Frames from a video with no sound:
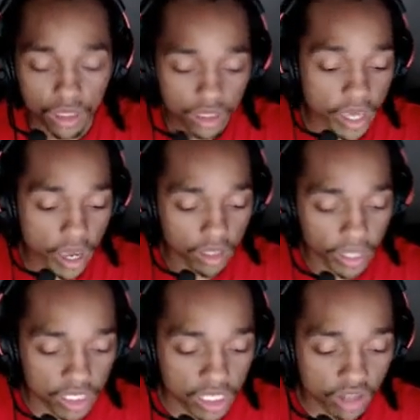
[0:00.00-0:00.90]
Yeah,
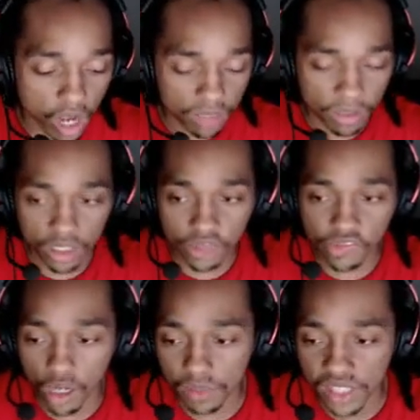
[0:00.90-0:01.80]
like he talked about
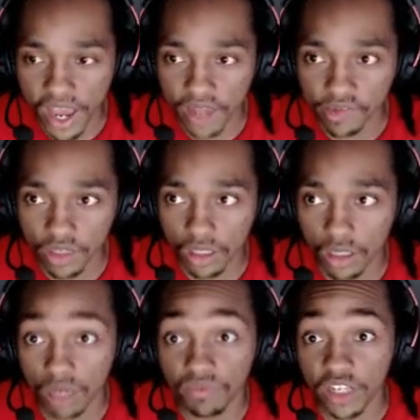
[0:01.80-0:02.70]
his casting
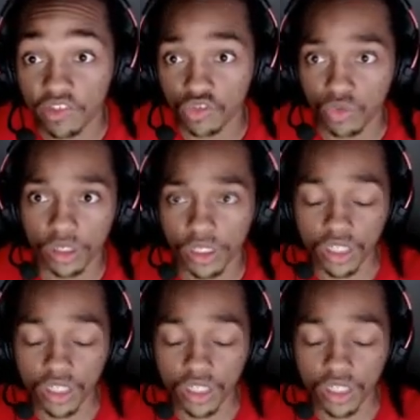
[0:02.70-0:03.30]
on Vedi's Twitter.